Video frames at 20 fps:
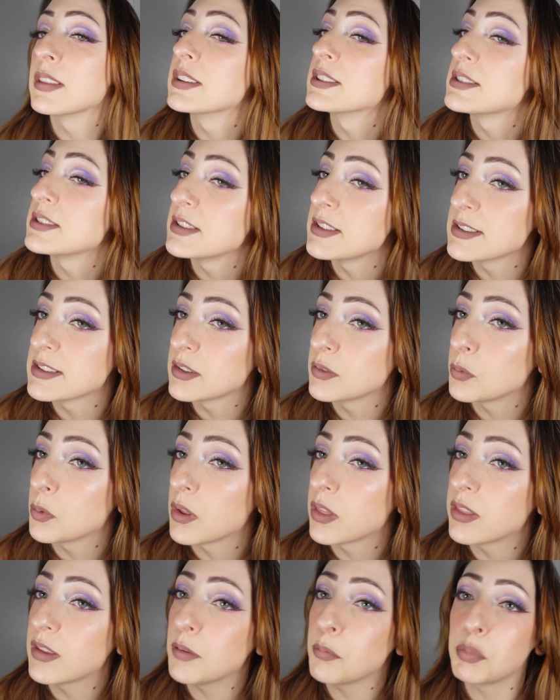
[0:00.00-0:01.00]
the season
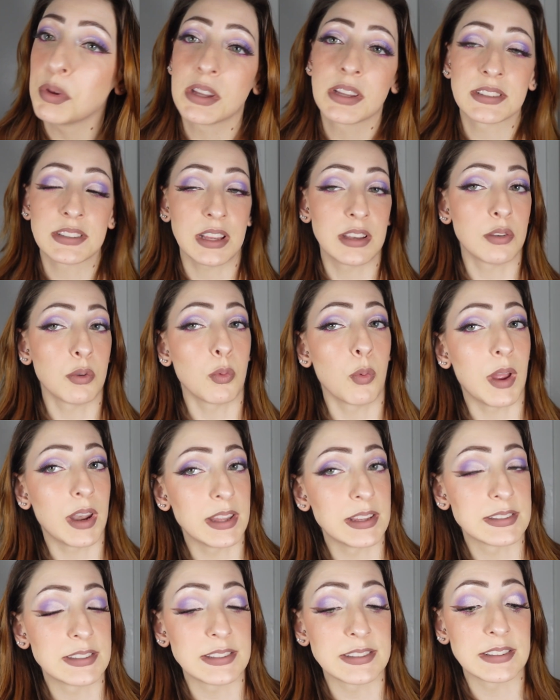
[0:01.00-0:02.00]
with it because I know
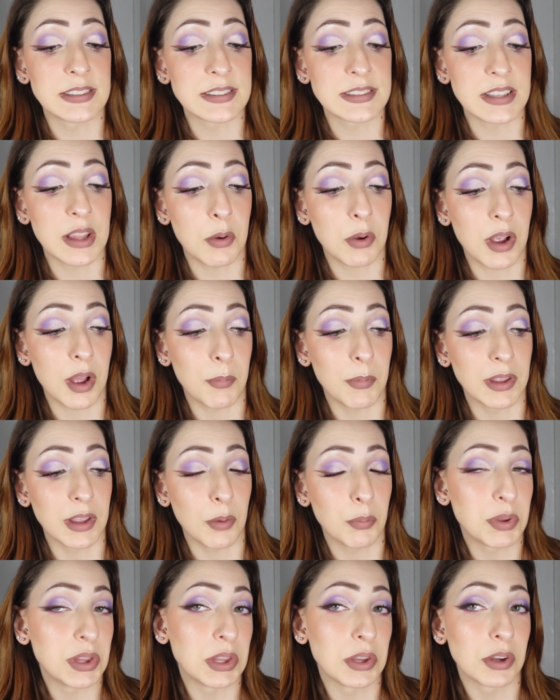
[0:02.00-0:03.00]
wedding season is now coming
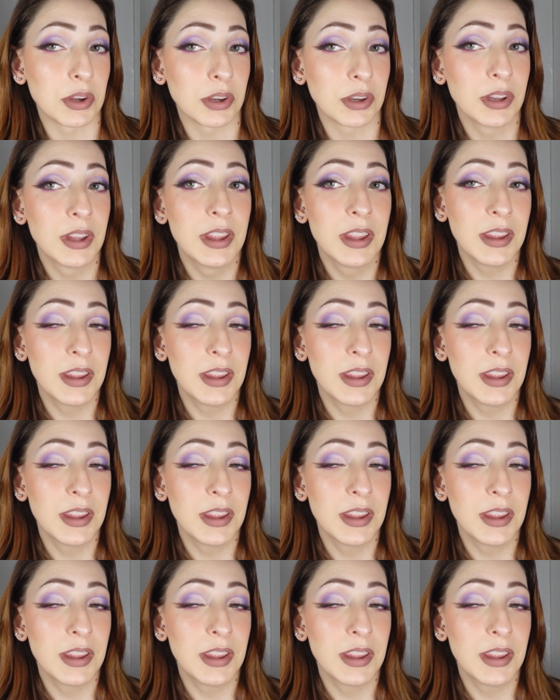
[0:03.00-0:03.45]
up here